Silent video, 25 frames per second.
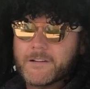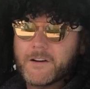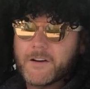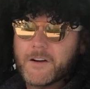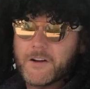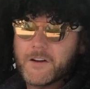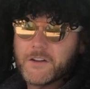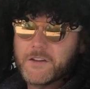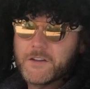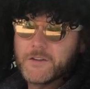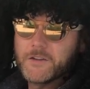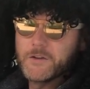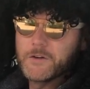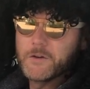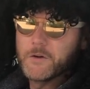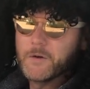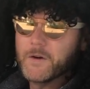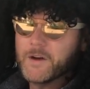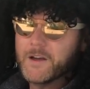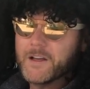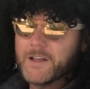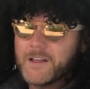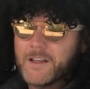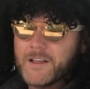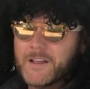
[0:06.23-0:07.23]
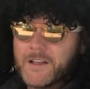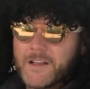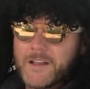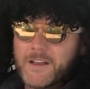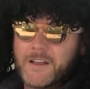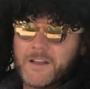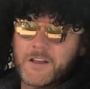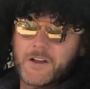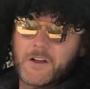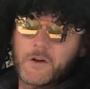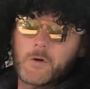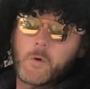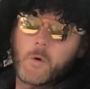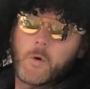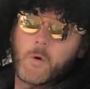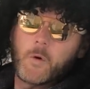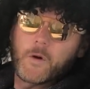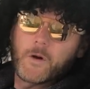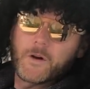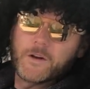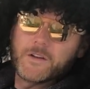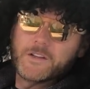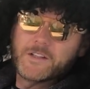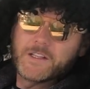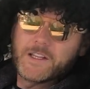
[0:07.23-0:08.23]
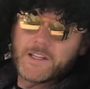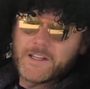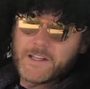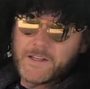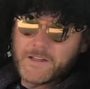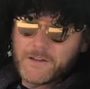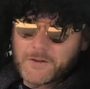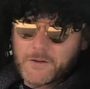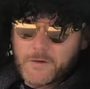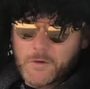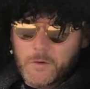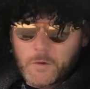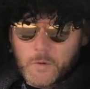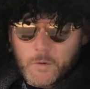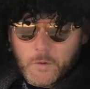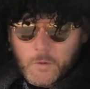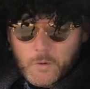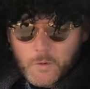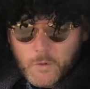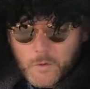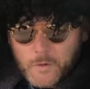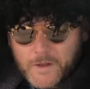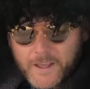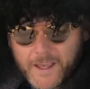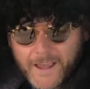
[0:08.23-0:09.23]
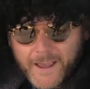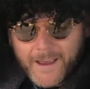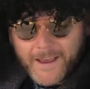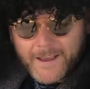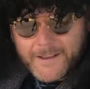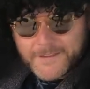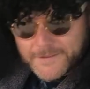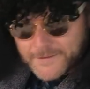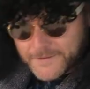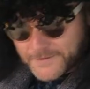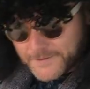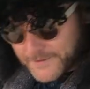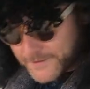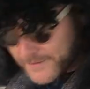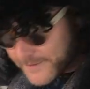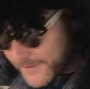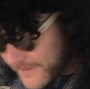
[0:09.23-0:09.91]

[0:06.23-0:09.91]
all you quarantine cool cats.